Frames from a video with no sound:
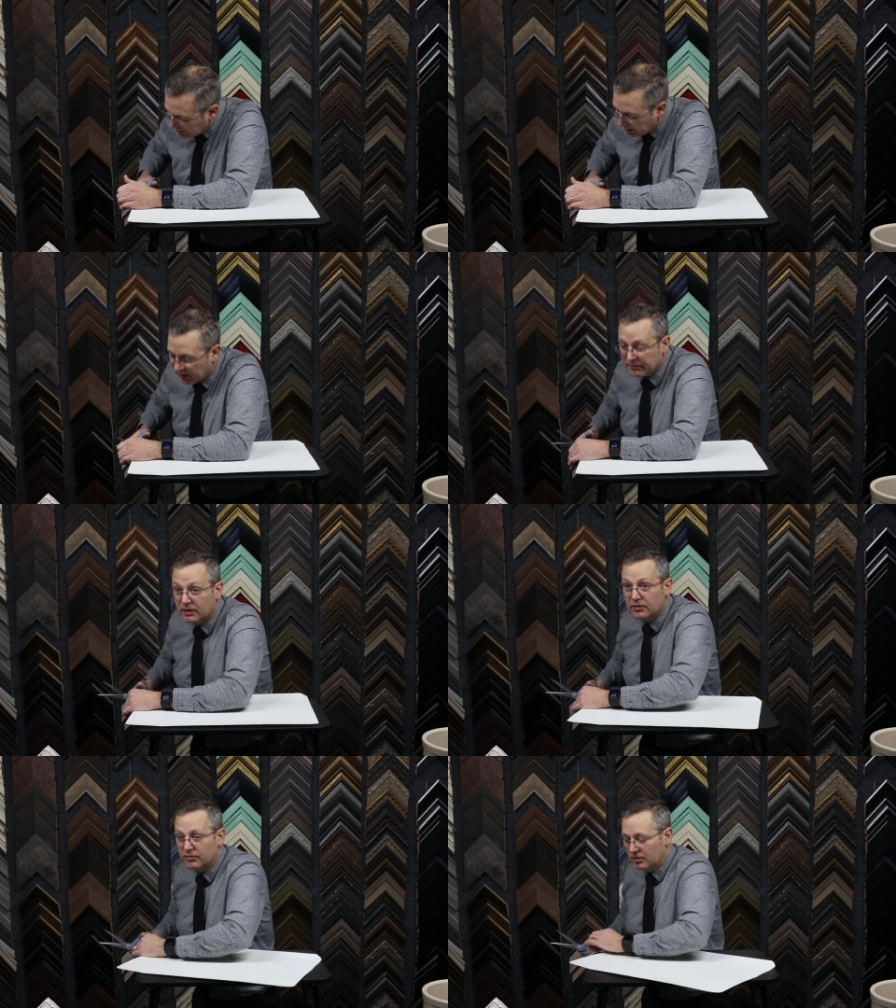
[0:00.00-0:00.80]
enough,
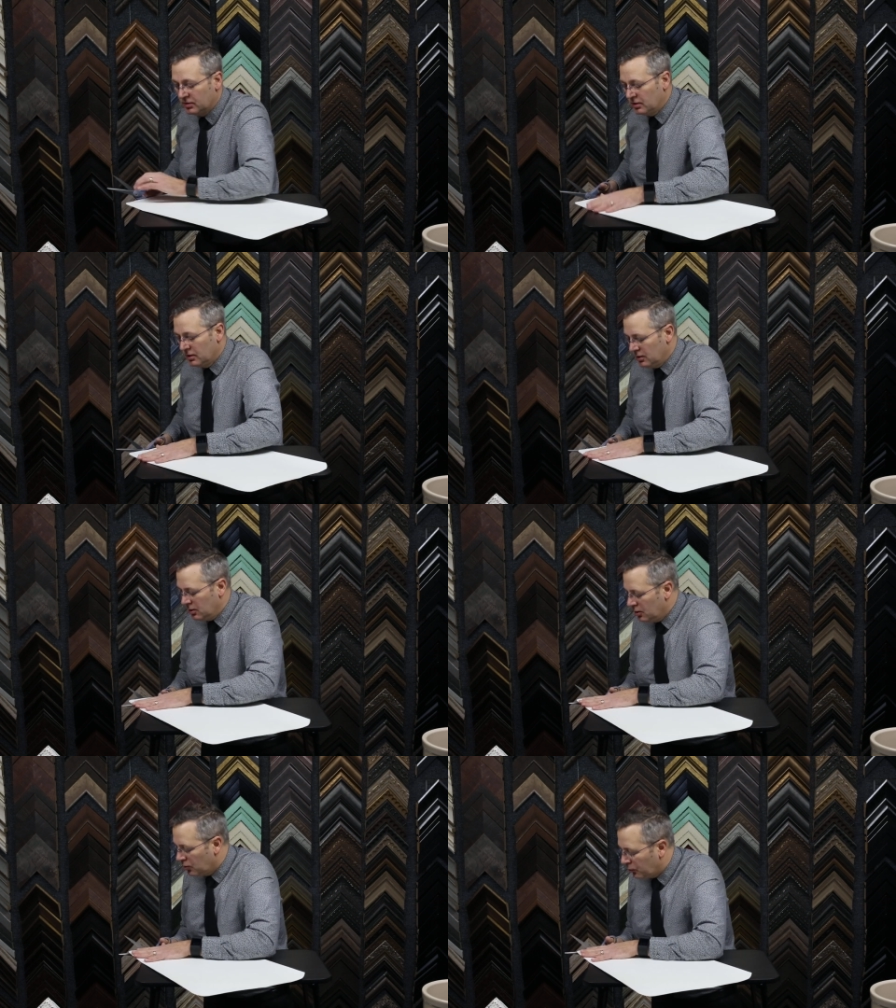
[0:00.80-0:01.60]

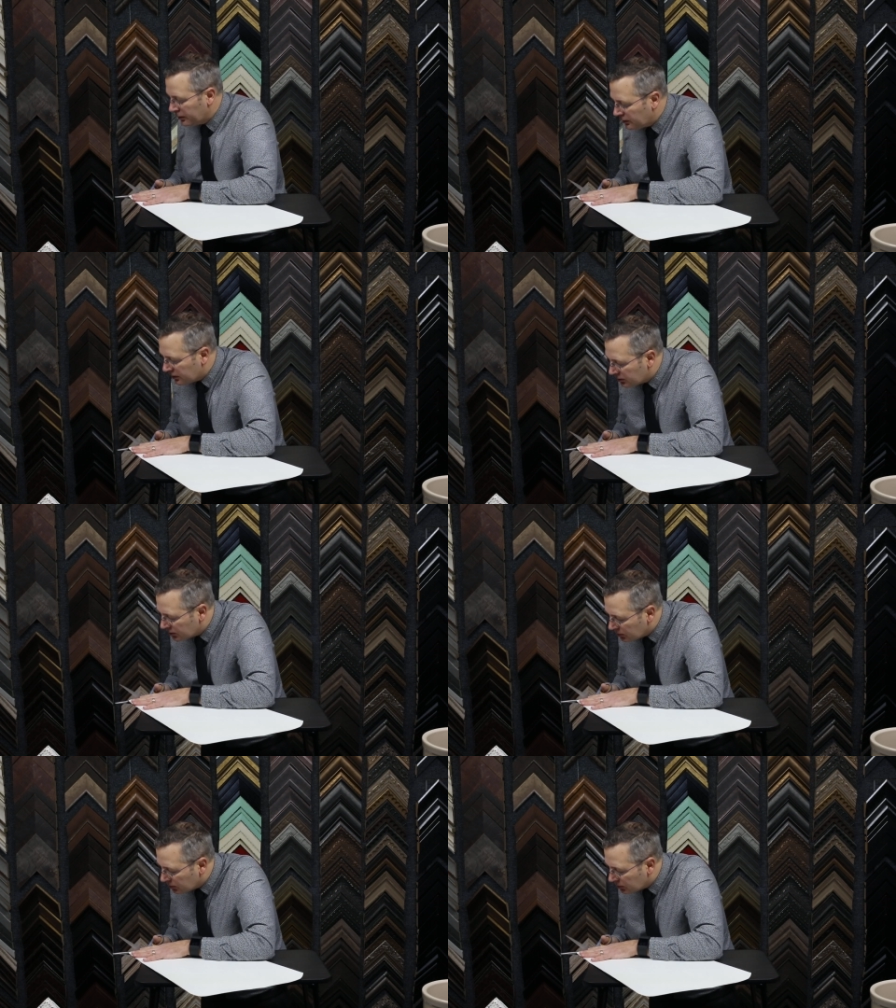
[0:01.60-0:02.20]
because with it